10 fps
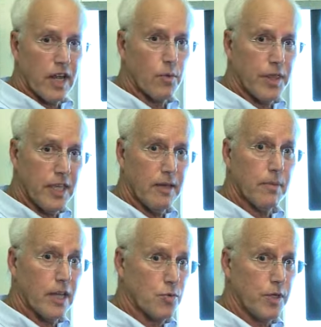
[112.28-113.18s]
done with
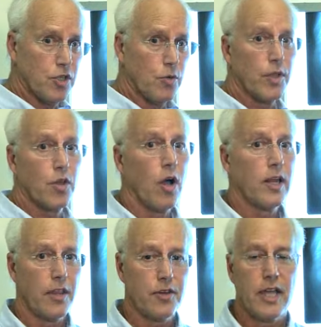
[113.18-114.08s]
him, as we do with
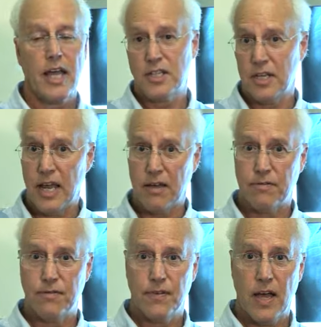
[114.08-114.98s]
all other cats that
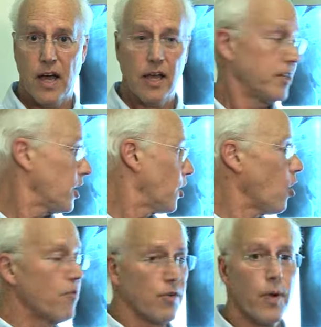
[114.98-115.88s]
have that are
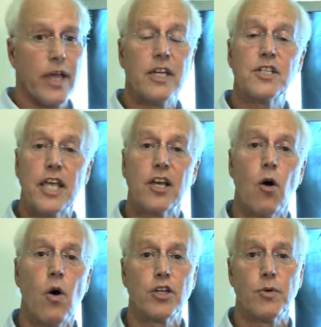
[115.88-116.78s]
overweight, is they
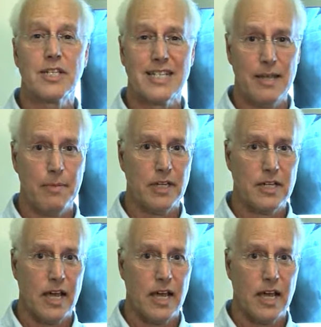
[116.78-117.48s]
go onto a slimming